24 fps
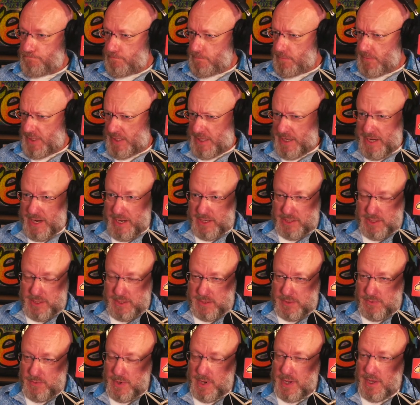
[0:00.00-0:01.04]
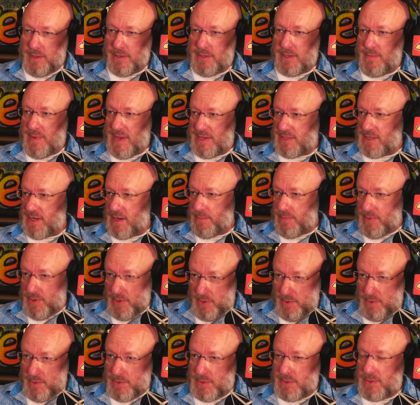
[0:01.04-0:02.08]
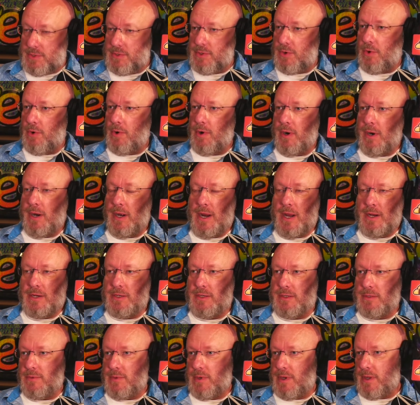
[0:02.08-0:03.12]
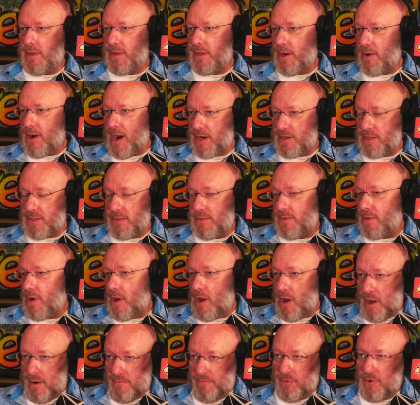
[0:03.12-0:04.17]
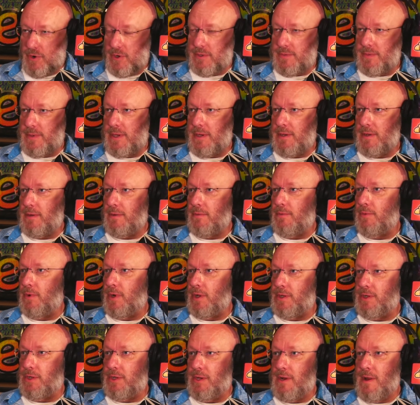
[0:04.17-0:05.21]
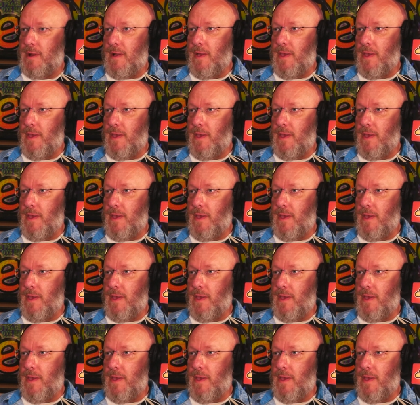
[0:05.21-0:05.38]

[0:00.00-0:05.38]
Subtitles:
connections with domestic abuse, or connections with interactions with law enforcement, which